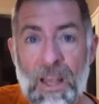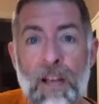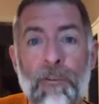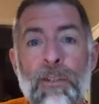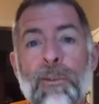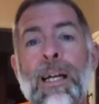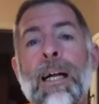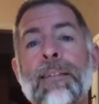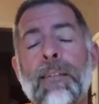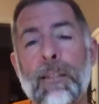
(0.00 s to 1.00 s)
if we don't
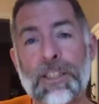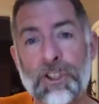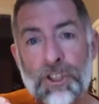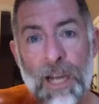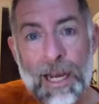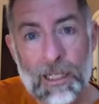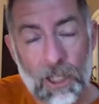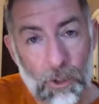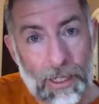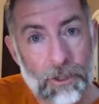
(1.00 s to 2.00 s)
constantly
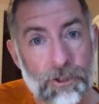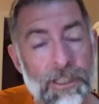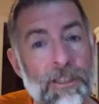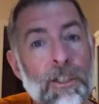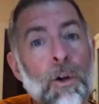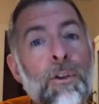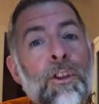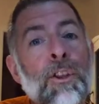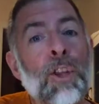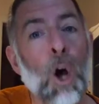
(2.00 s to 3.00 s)
channel our energies and our
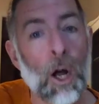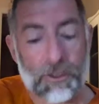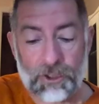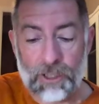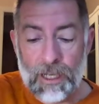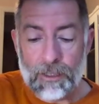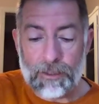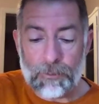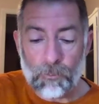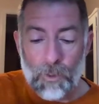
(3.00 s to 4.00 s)
thoughts,
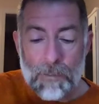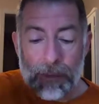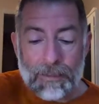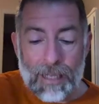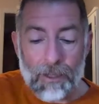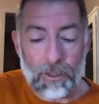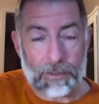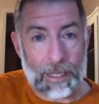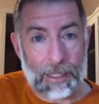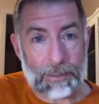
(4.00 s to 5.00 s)
then we miss out
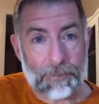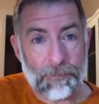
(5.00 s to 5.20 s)
on that.